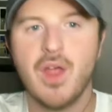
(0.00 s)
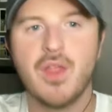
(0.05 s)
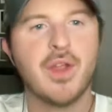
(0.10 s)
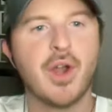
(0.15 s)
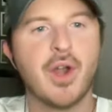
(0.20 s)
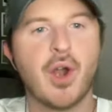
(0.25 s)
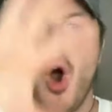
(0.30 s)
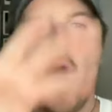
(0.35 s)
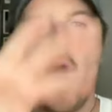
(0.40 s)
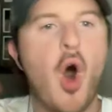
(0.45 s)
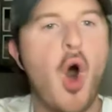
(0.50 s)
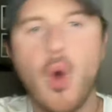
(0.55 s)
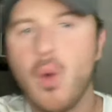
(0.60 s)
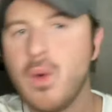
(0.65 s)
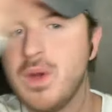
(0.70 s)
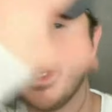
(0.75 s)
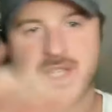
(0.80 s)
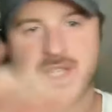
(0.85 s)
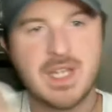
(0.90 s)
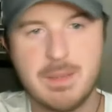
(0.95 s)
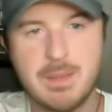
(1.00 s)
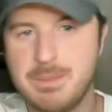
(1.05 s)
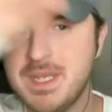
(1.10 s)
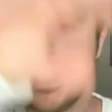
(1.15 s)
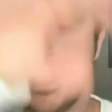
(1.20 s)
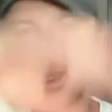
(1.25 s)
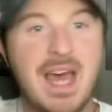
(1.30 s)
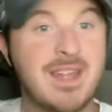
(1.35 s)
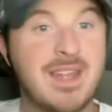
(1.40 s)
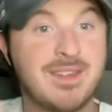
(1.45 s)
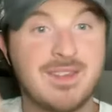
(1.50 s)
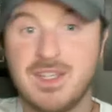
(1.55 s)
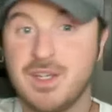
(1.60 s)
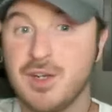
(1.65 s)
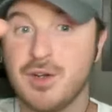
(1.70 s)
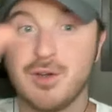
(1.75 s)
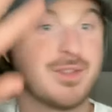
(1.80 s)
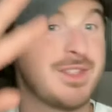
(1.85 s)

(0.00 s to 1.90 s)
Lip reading: They're always going to be in that tier.